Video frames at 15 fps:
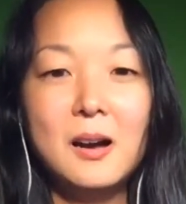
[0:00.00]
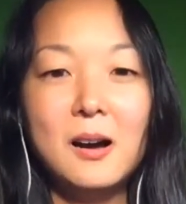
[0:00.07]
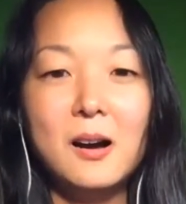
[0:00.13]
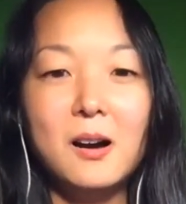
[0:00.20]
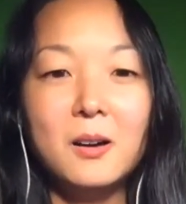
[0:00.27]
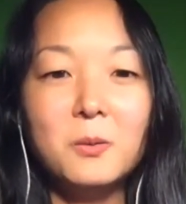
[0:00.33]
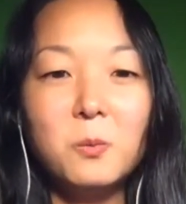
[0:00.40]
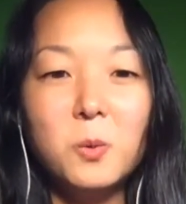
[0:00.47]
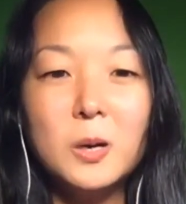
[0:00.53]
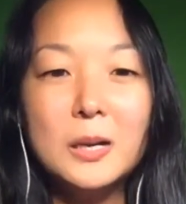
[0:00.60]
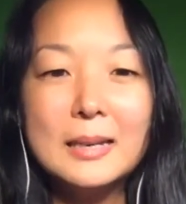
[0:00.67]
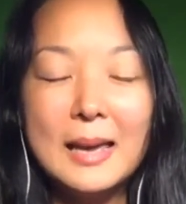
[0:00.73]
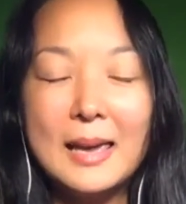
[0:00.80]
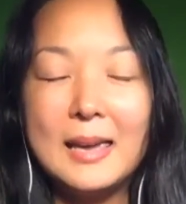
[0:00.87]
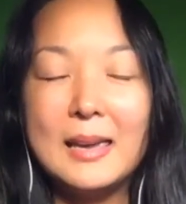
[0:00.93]
On
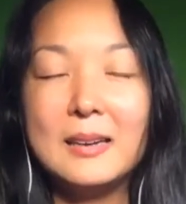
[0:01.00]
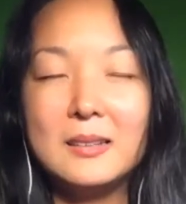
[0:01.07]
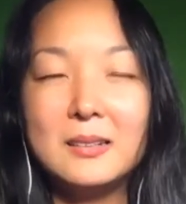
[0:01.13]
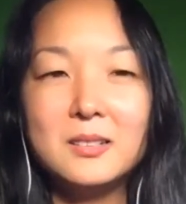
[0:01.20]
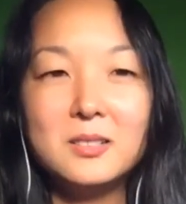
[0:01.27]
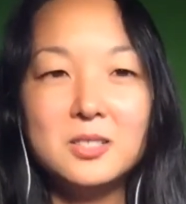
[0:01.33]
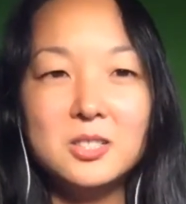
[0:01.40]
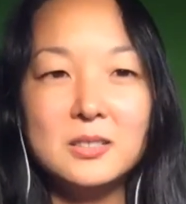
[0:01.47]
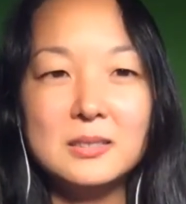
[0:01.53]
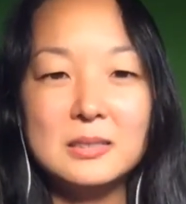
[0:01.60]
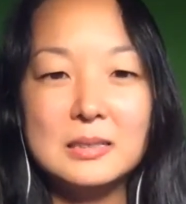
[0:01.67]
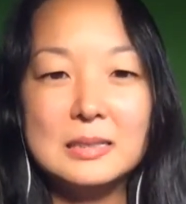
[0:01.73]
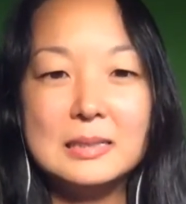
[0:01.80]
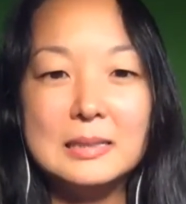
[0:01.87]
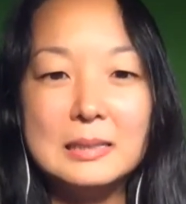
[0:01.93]
one hand, she is
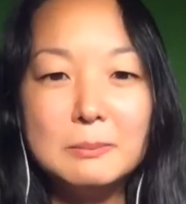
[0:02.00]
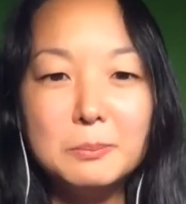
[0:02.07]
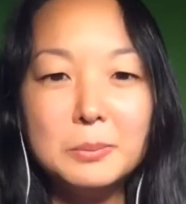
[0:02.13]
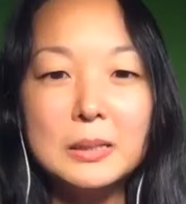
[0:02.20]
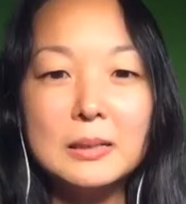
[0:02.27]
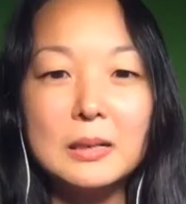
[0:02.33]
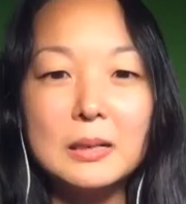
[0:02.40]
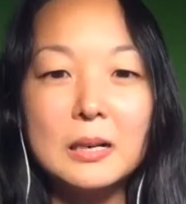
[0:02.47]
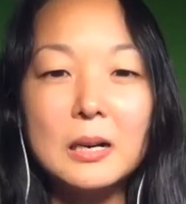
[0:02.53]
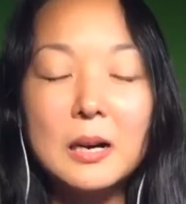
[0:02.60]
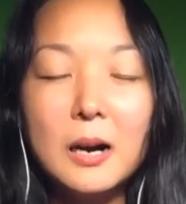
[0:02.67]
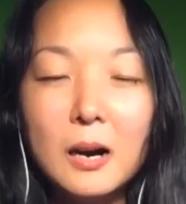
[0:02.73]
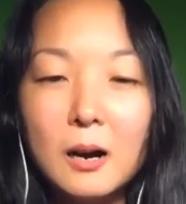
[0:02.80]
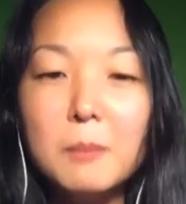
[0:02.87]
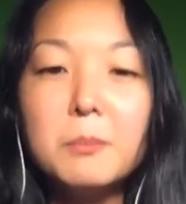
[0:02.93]
a deeply
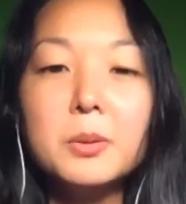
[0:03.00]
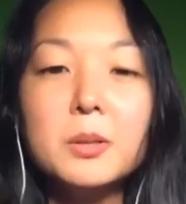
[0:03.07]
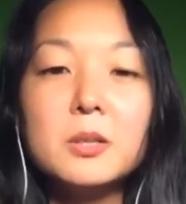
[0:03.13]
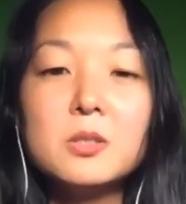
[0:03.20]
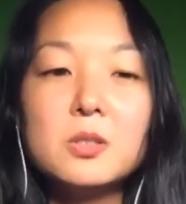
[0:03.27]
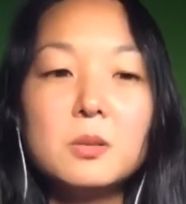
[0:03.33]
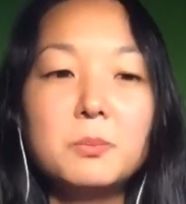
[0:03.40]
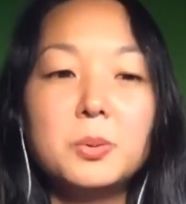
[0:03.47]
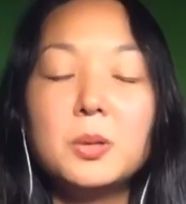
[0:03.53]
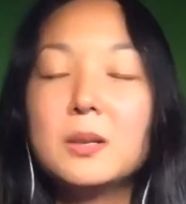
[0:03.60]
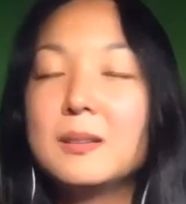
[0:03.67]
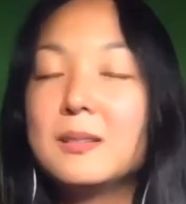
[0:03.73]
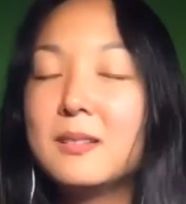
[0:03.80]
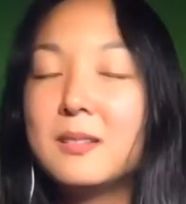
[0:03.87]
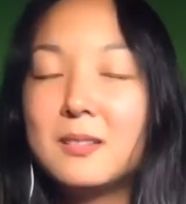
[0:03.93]
accomplished
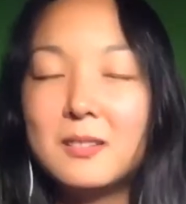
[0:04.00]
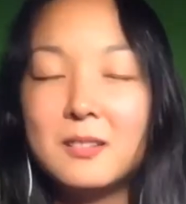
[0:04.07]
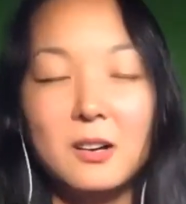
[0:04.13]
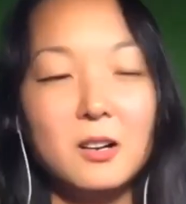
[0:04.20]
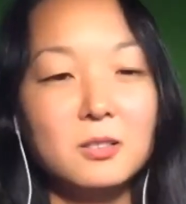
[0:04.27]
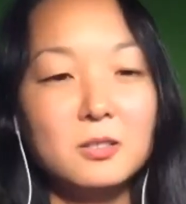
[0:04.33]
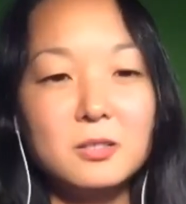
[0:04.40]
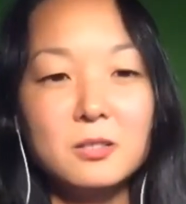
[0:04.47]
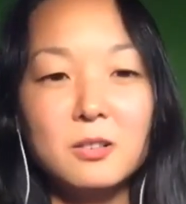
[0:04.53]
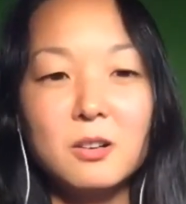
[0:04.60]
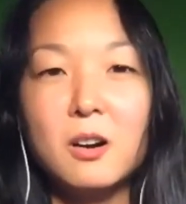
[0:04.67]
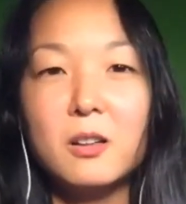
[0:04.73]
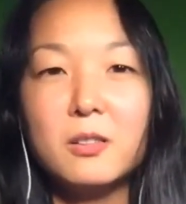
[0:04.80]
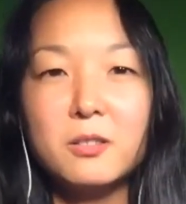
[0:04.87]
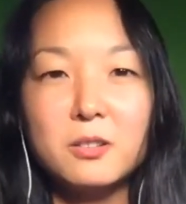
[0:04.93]
Buddhist scholar,
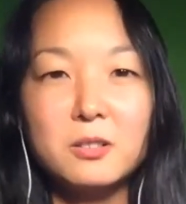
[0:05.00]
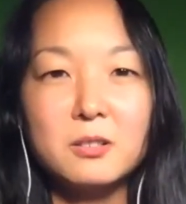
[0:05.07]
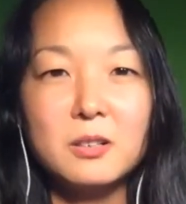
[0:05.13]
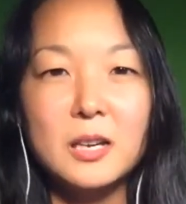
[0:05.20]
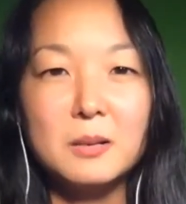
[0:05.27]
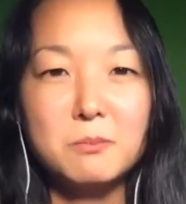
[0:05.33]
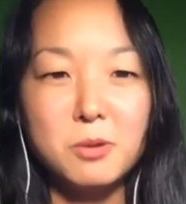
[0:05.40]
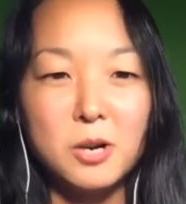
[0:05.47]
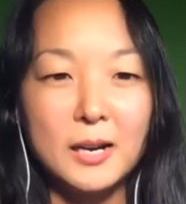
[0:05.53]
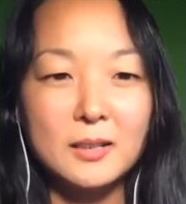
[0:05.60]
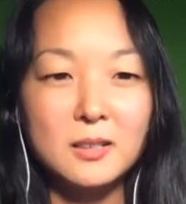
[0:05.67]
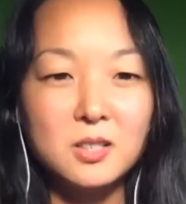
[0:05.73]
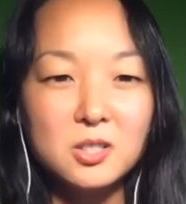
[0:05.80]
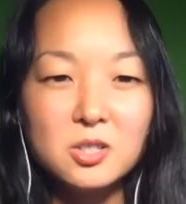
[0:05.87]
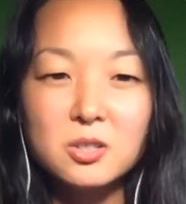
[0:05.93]
author, and
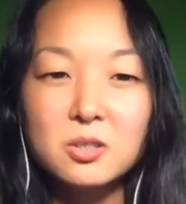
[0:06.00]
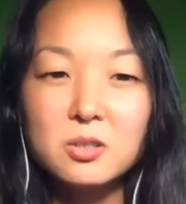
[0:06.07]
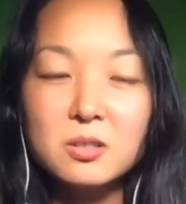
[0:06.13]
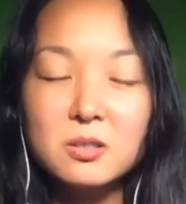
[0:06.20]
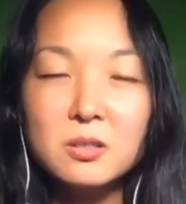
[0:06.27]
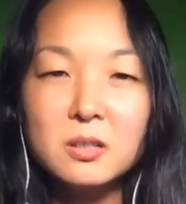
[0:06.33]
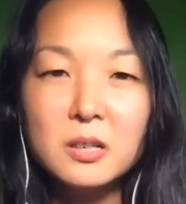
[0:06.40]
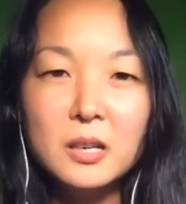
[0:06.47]
practitioner.